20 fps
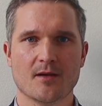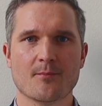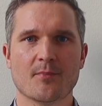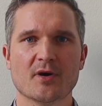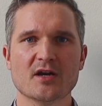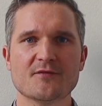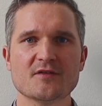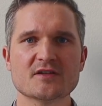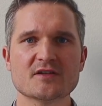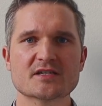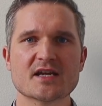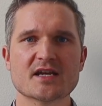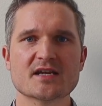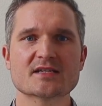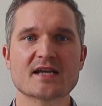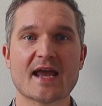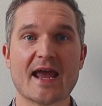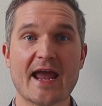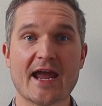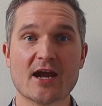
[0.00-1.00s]
But if it says
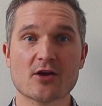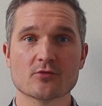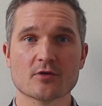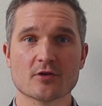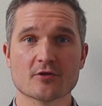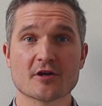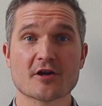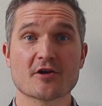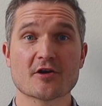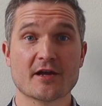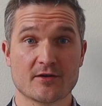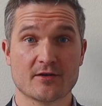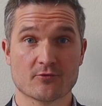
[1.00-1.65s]
error in